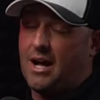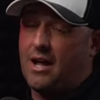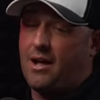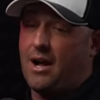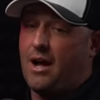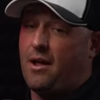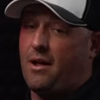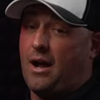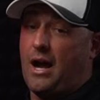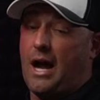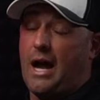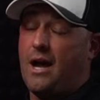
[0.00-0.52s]
And
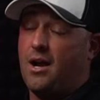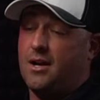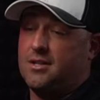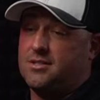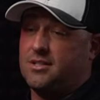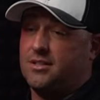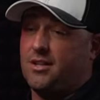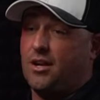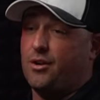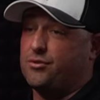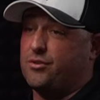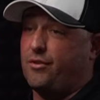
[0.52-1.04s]
I, I, I
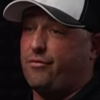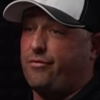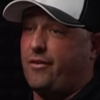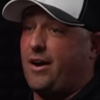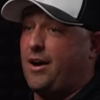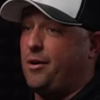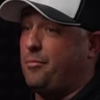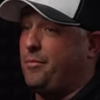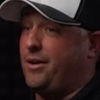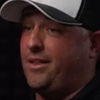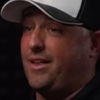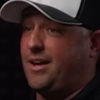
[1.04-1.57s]
honestly thought he was going to
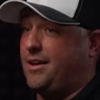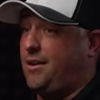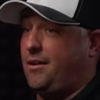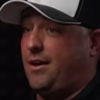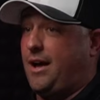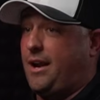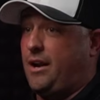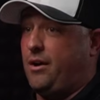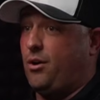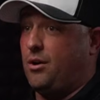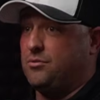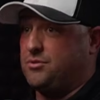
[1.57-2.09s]
fire me. I,
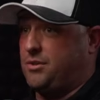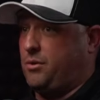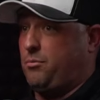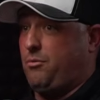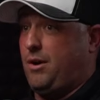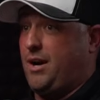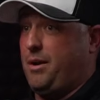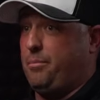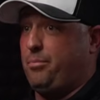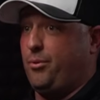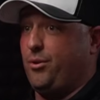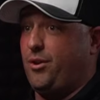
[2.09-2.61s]
I didn't know. I was like,
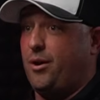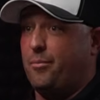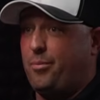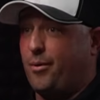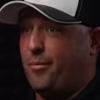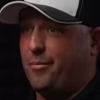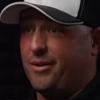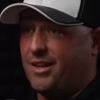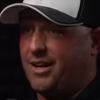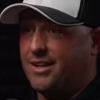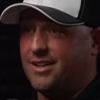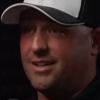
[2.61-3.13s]
why did he pull up
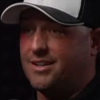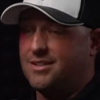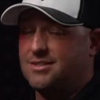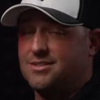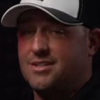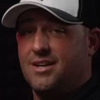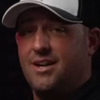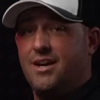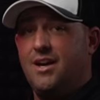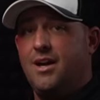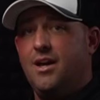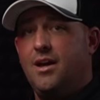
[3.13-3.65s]
on me like
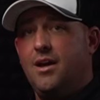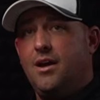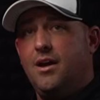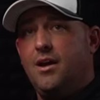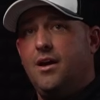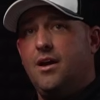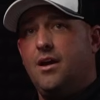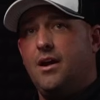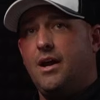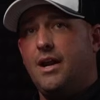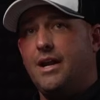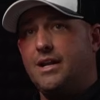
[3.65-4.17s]
this?
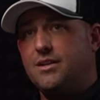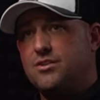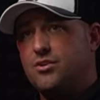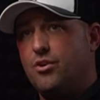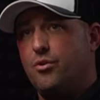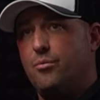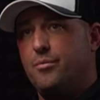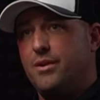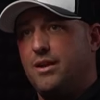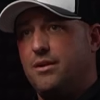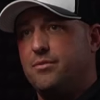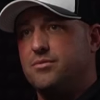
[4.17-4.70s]
And he
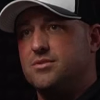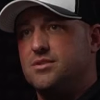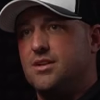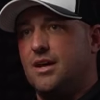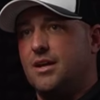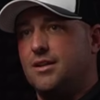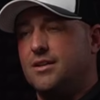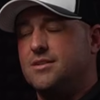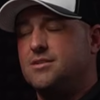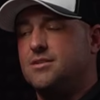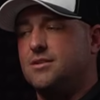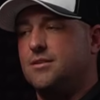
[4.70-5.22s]
told me he was
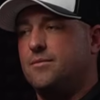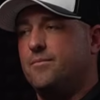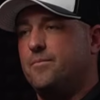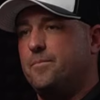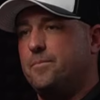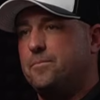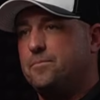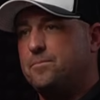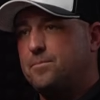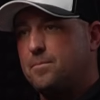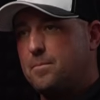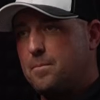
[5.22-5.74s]
like, listen,
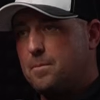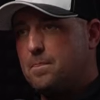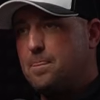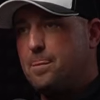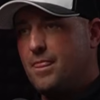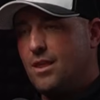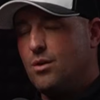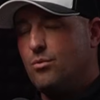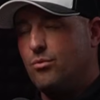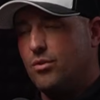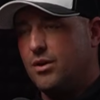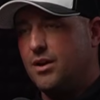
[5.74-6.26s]

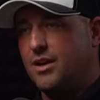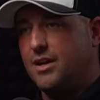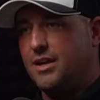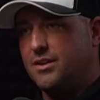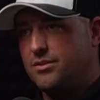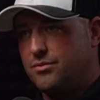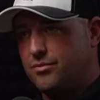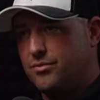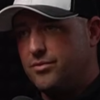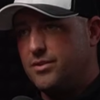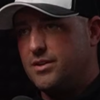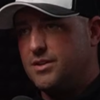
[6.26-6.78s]
we're going to
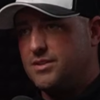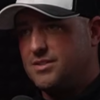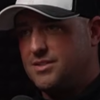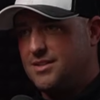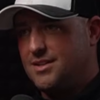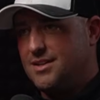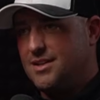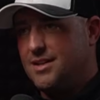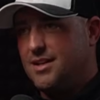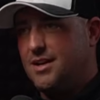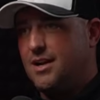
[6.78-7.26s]
get through this.